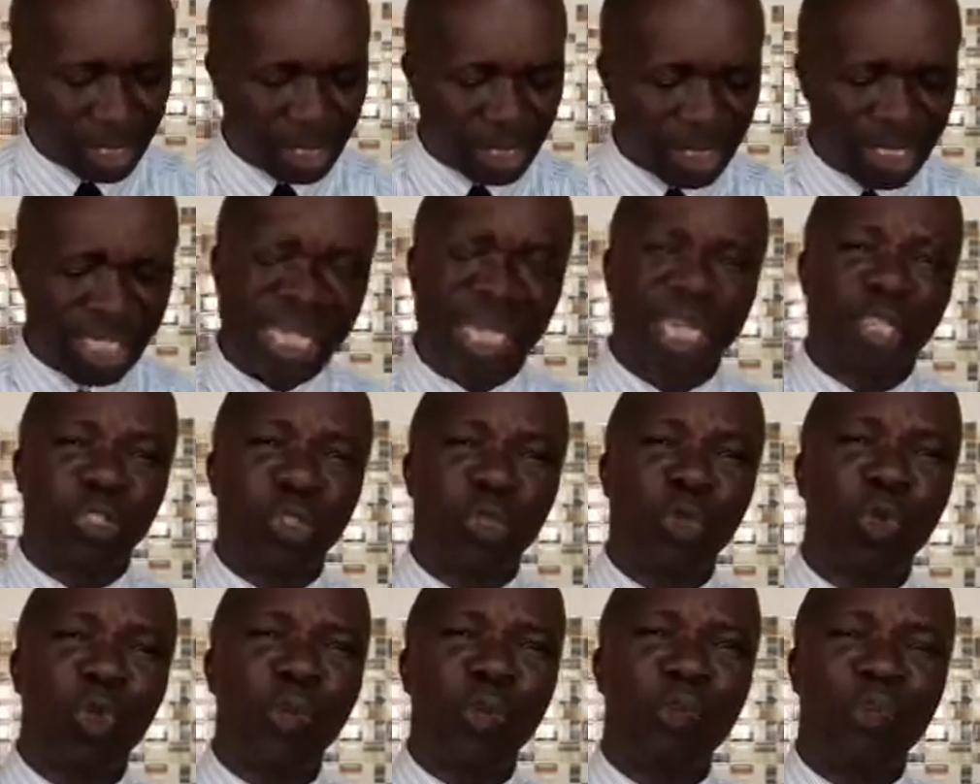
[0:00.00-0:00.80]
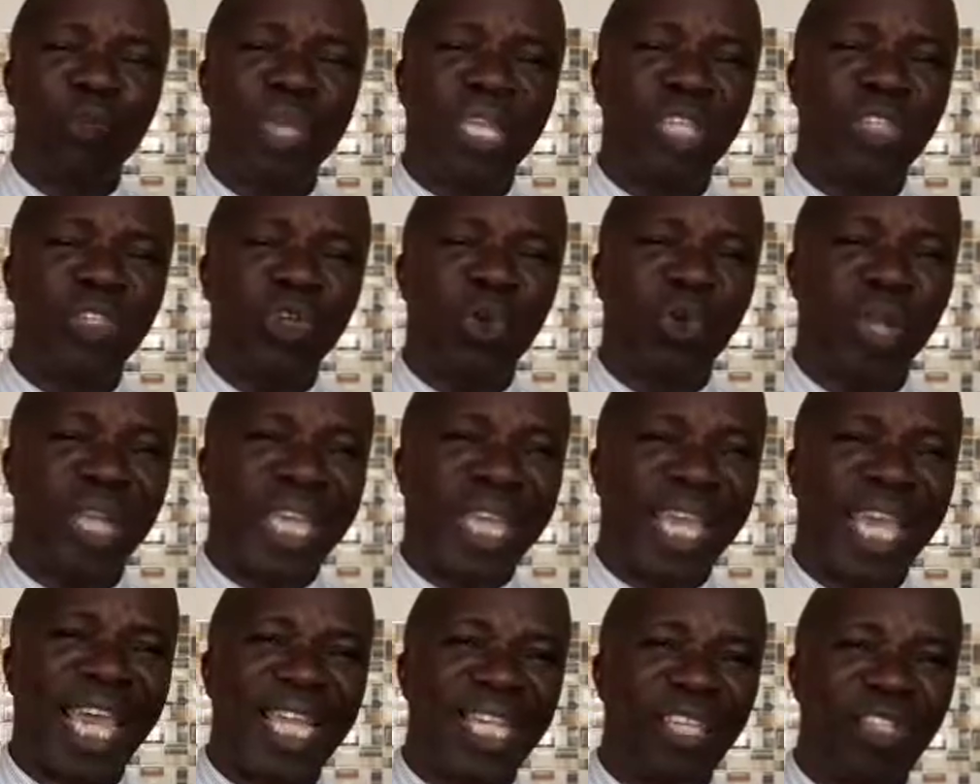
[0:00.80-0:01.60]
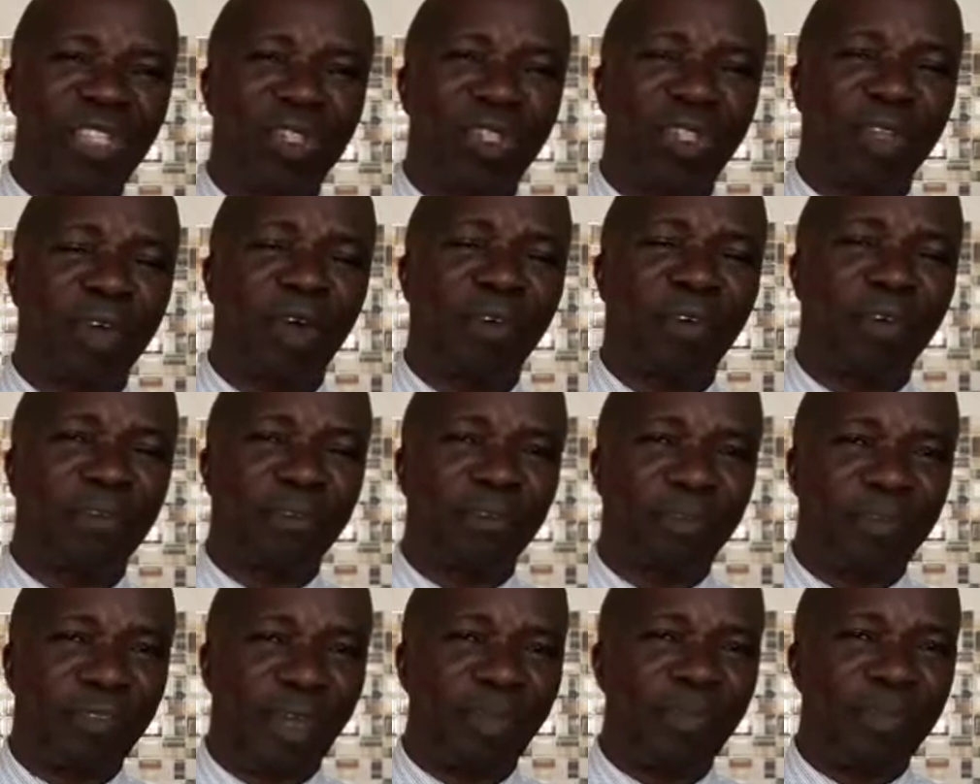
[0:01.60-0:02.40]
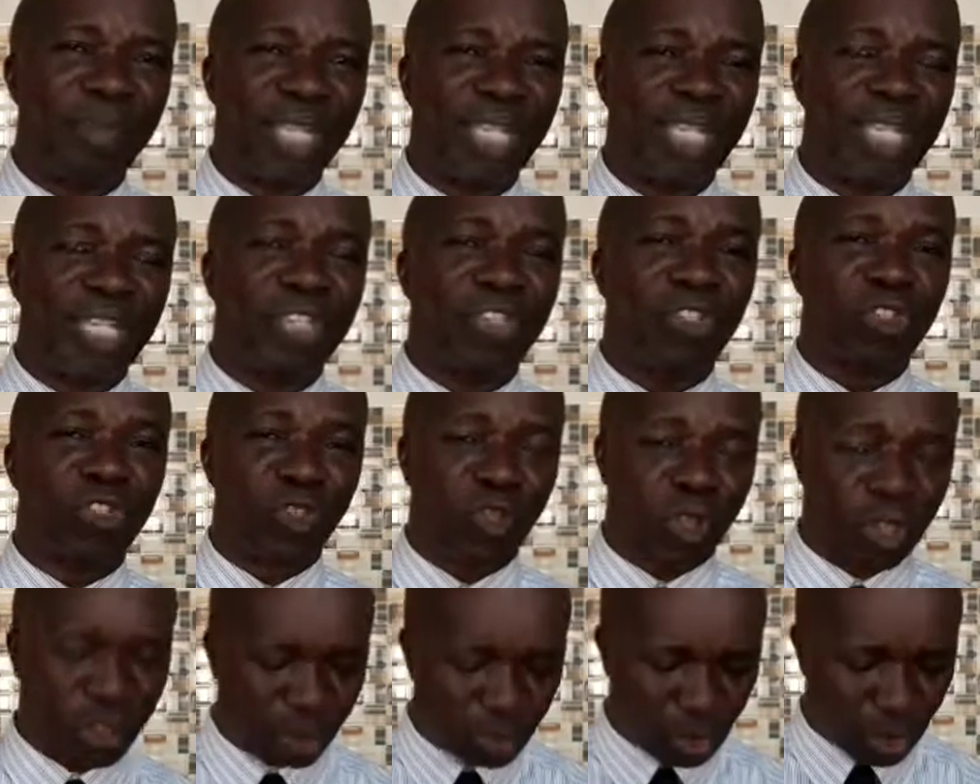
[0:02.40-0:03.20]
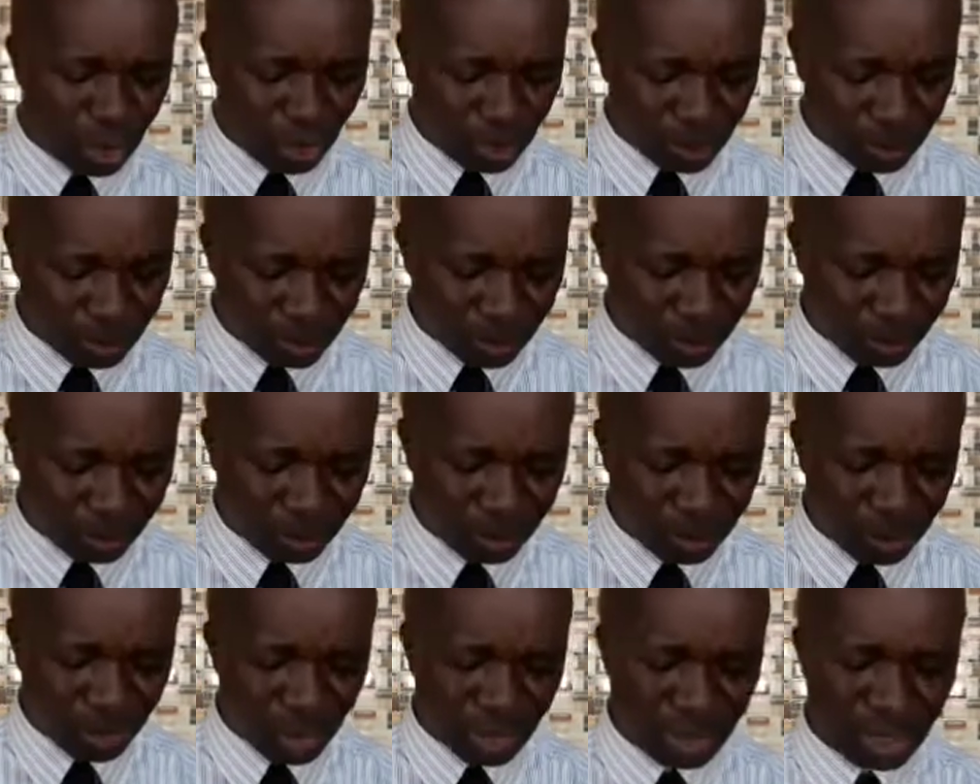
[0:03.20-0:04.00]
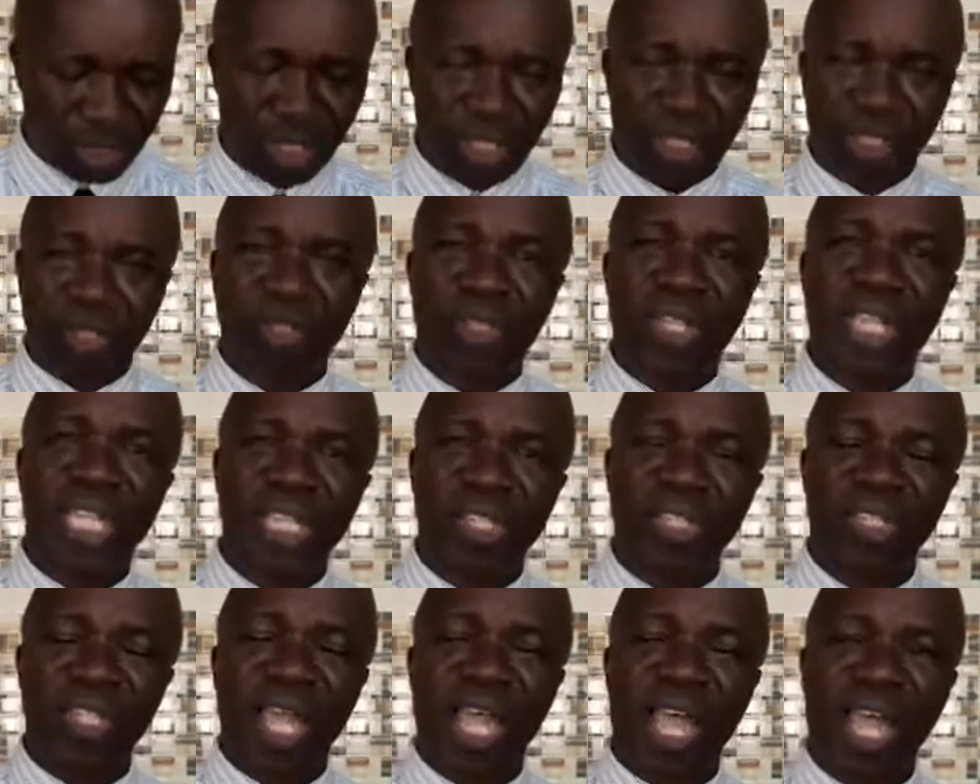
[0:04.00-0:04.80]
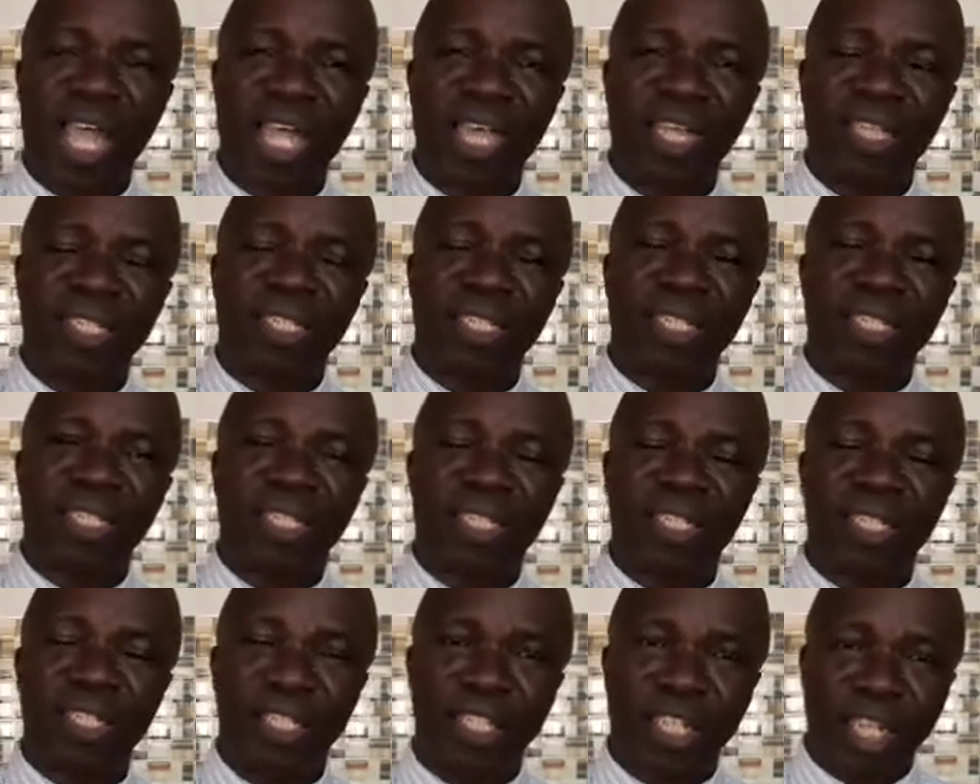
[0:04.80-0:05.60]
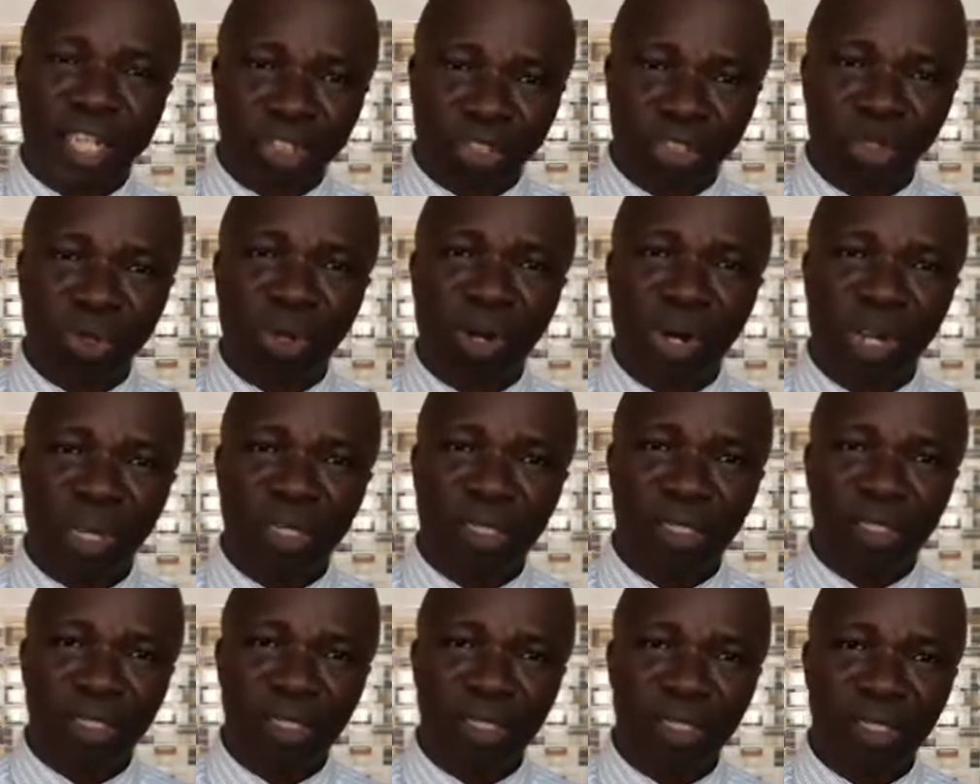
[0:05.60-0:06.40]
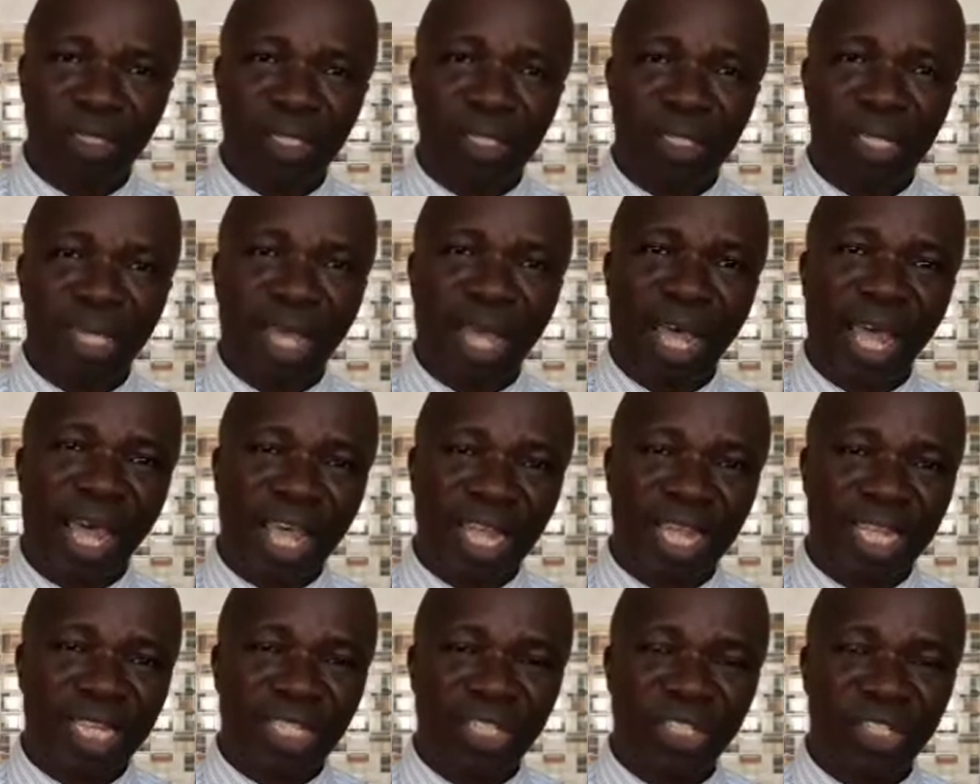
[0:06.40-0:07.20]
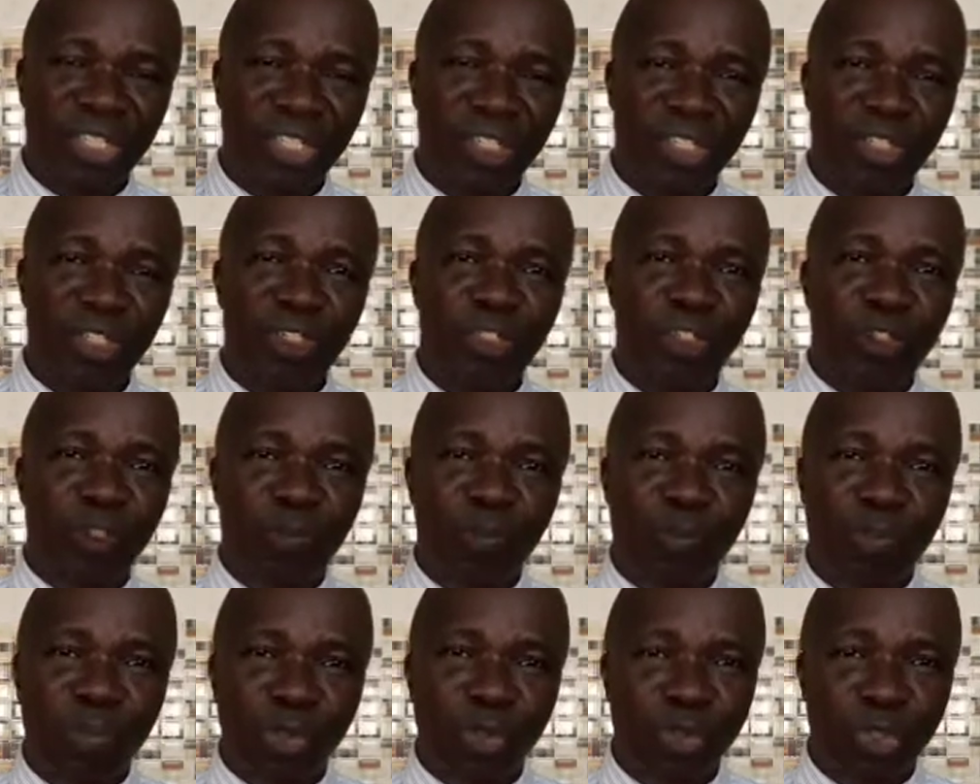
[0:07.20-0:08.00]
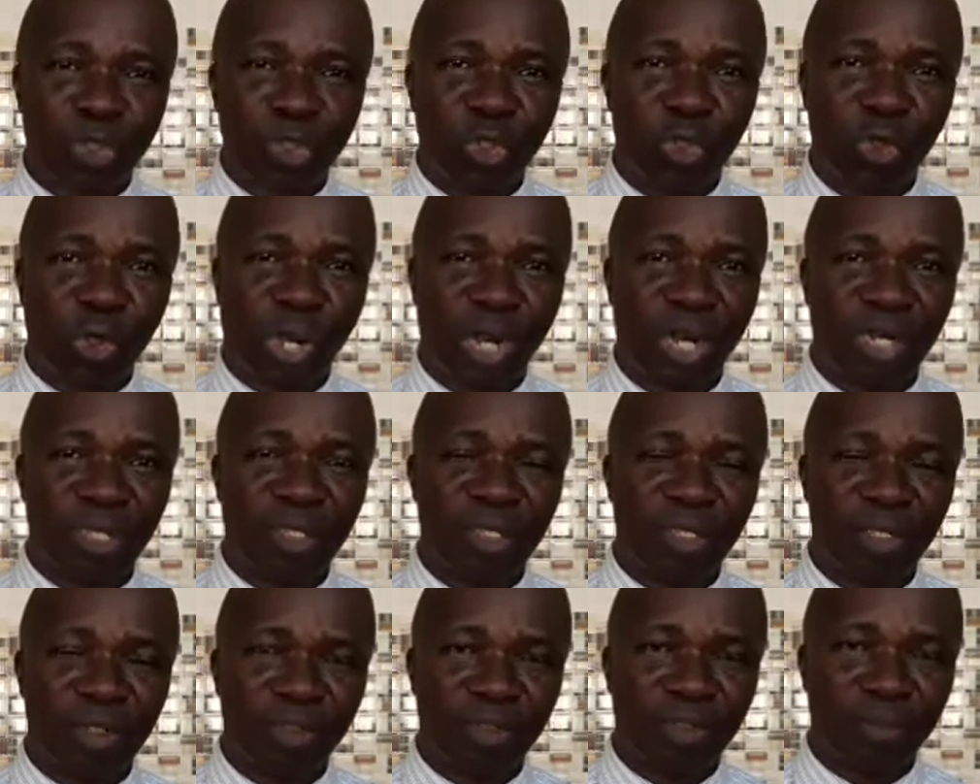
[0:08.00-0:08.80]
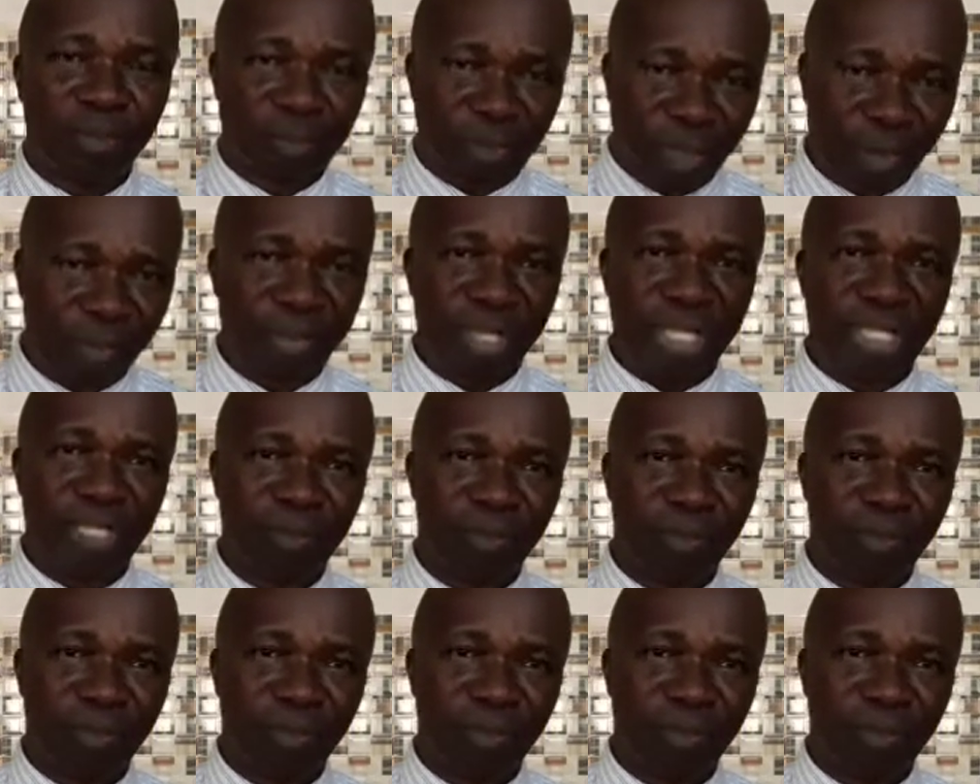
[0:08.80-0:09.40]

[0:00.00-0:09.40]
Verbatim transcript: There are two major kinds of famine in scripture. These are natural and spiritual famine.